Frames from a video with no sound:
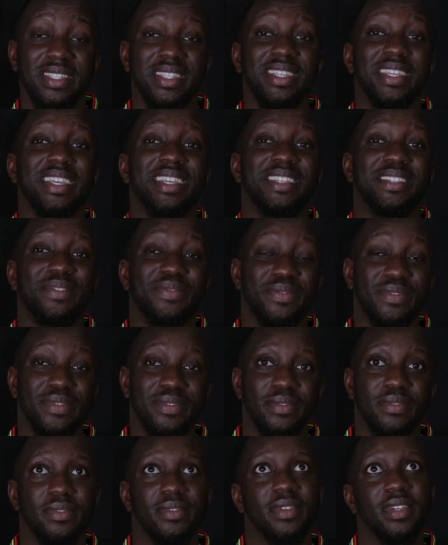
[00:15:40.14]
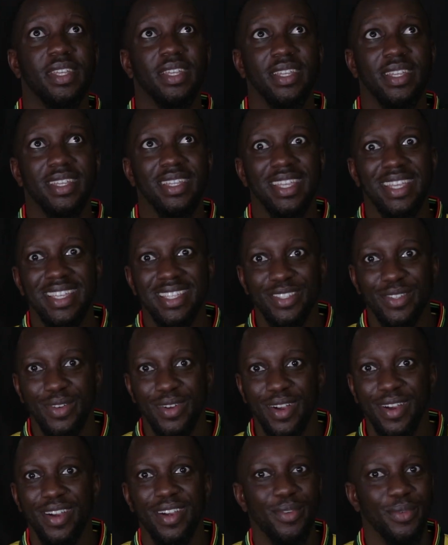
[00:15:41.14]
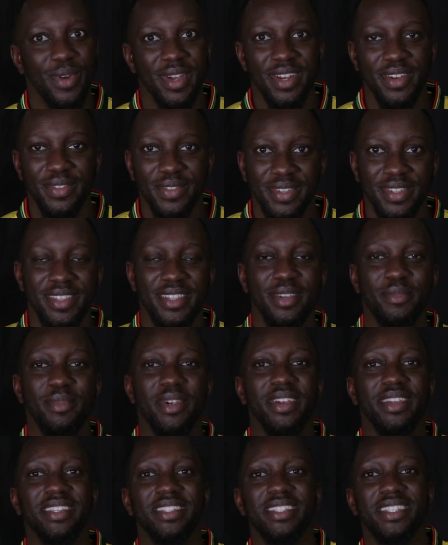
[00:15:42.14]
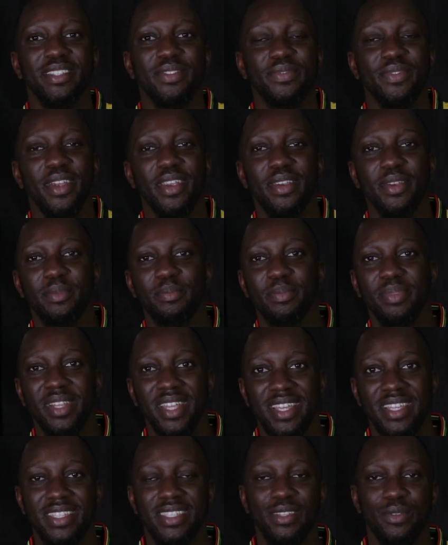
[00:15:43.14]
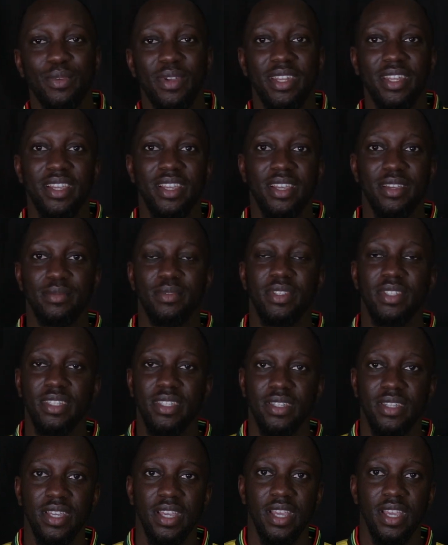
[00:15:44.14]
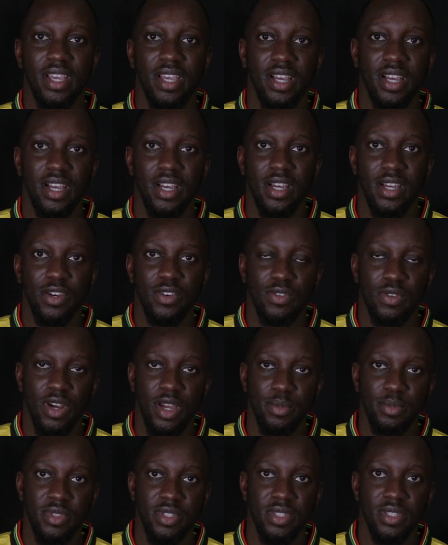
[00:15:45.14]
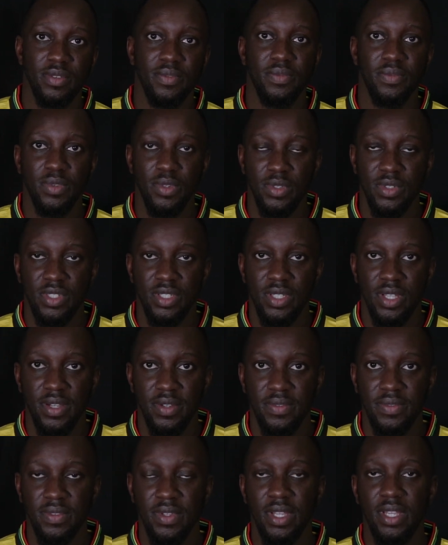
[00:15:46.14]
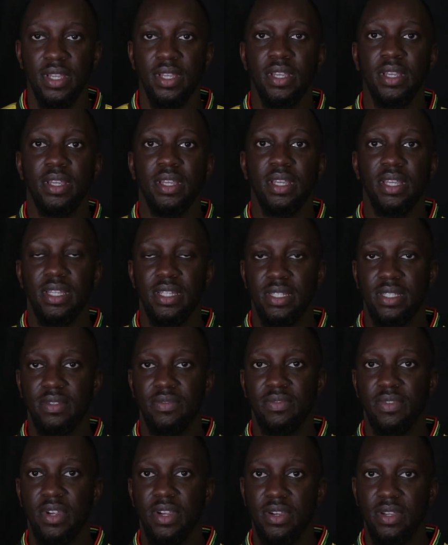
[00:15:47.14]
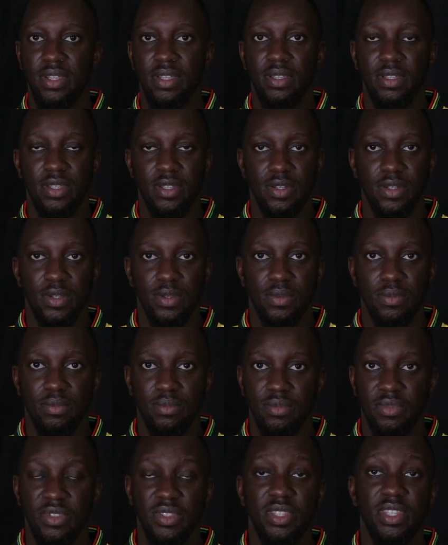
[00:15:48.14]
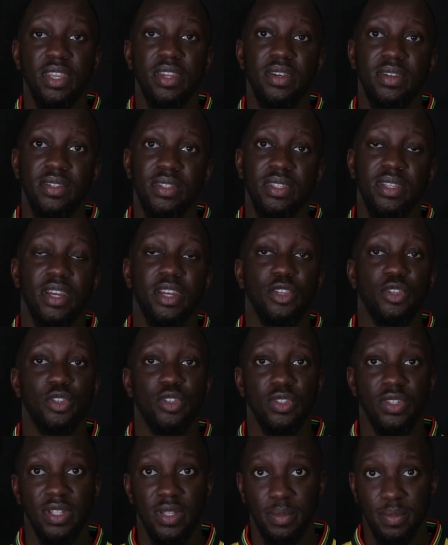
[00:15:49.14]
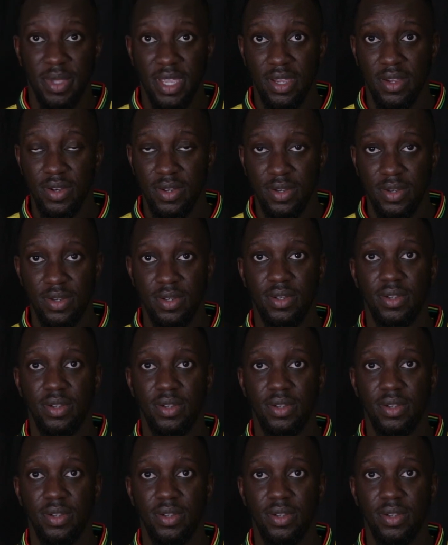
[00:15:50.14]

is or are whatever. The Americas is very blessed when it comes to crops, food stuff. It's very, theirs are usually bigger.